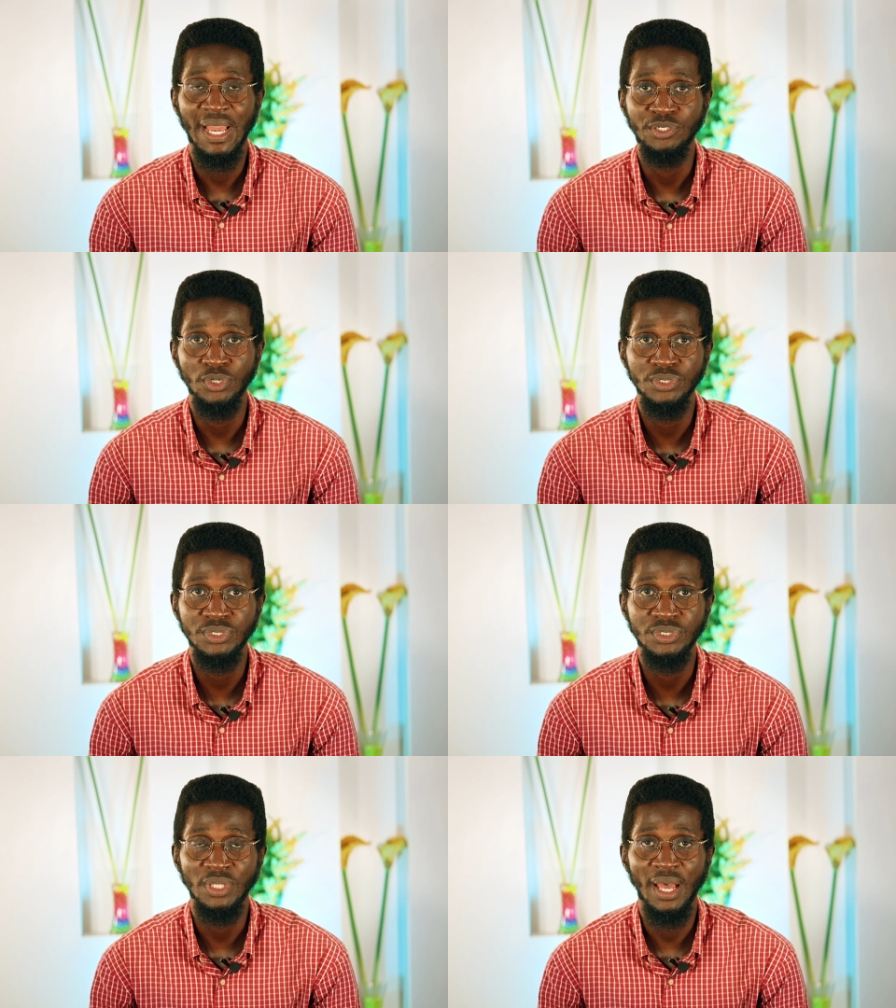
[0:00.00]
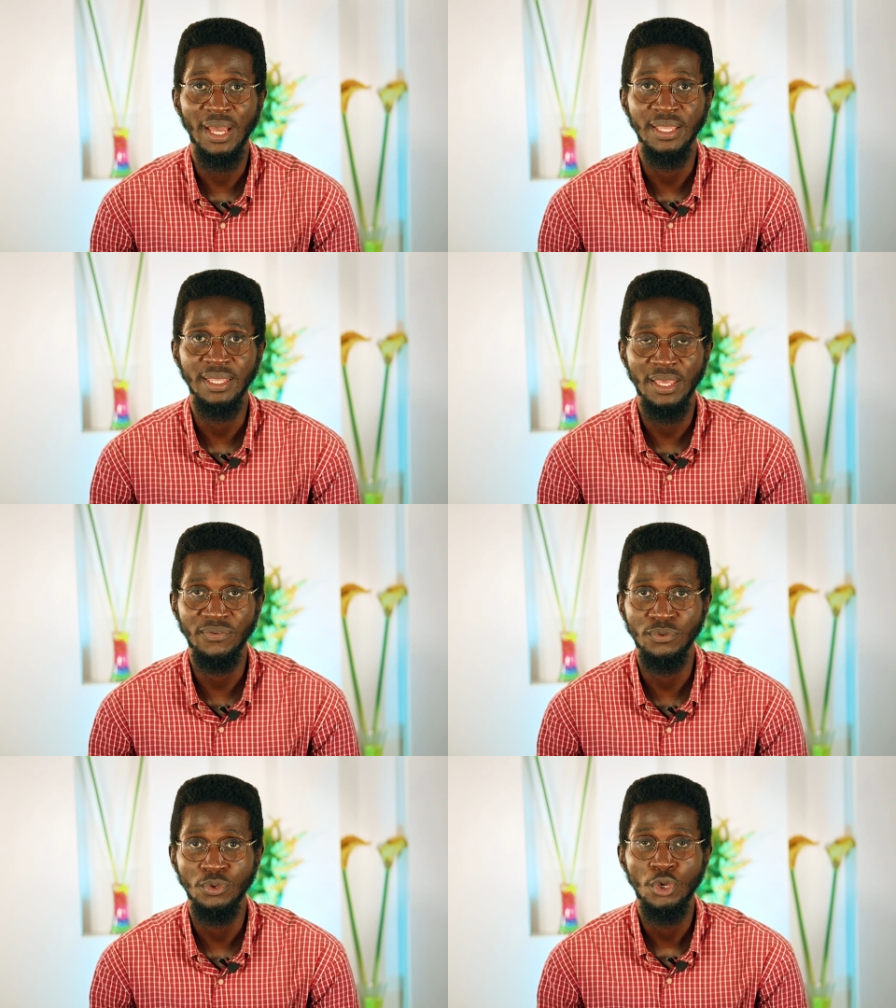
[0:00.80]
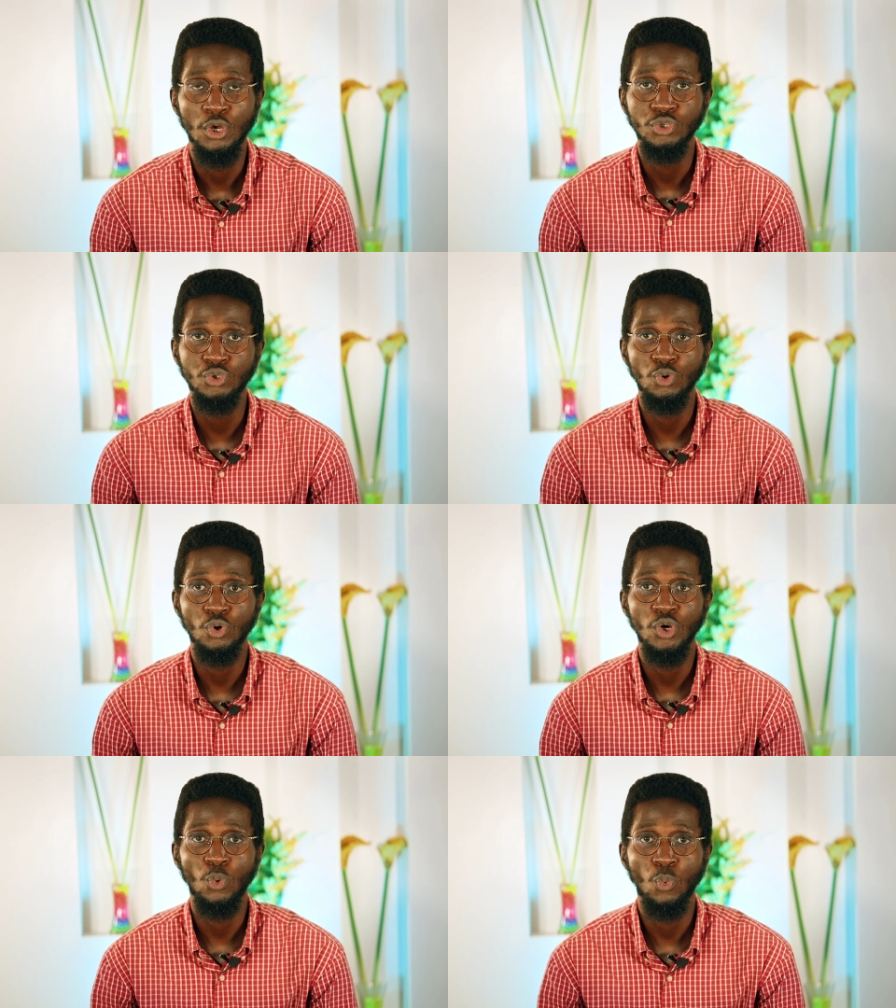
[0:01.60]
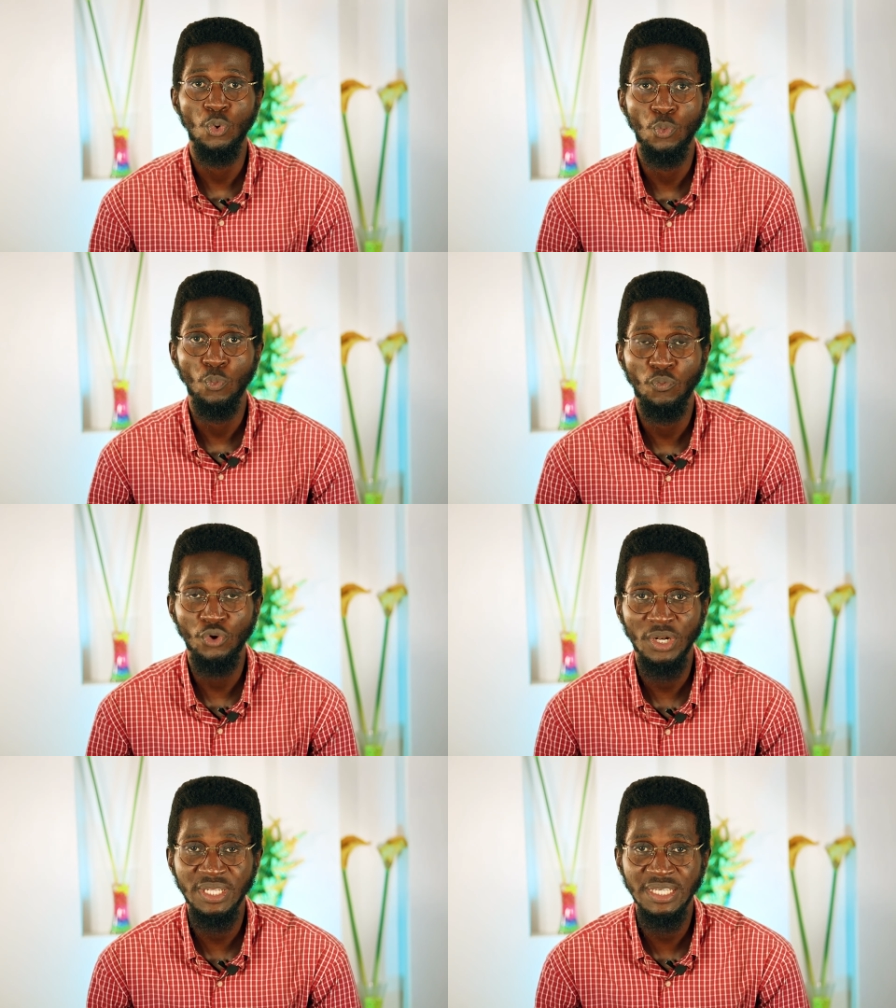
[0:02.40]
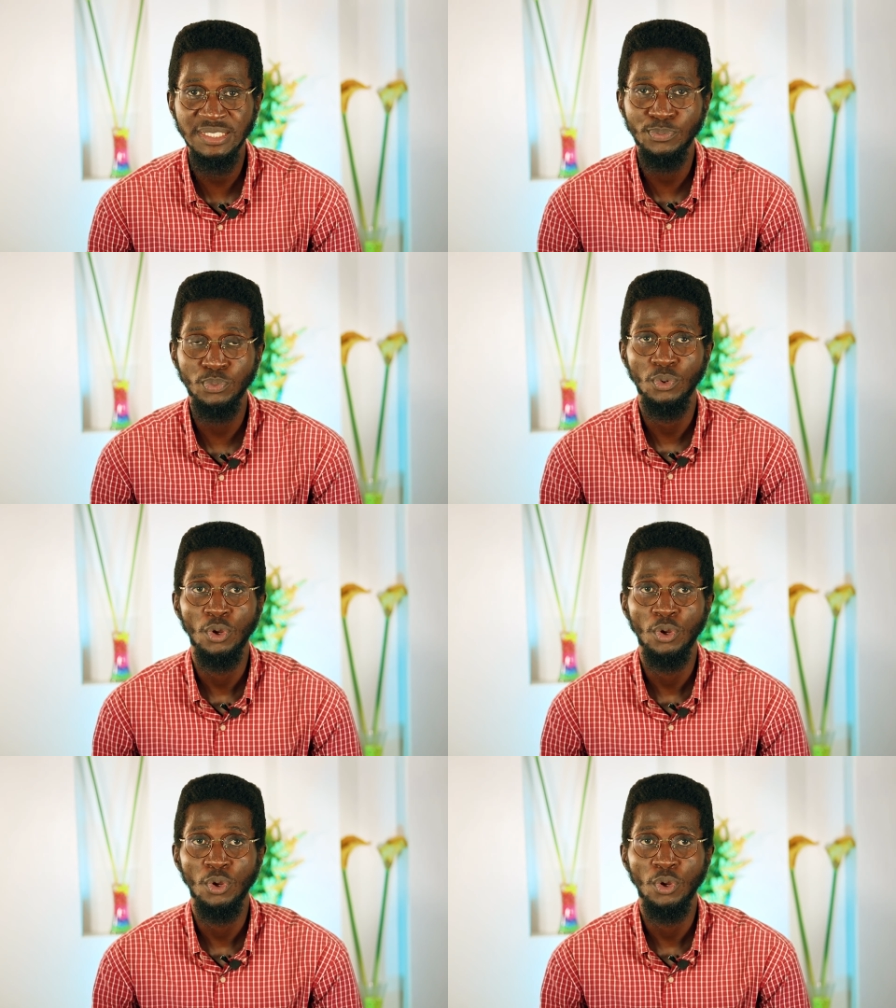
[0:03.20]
I just uh, gave you. So for your leadership,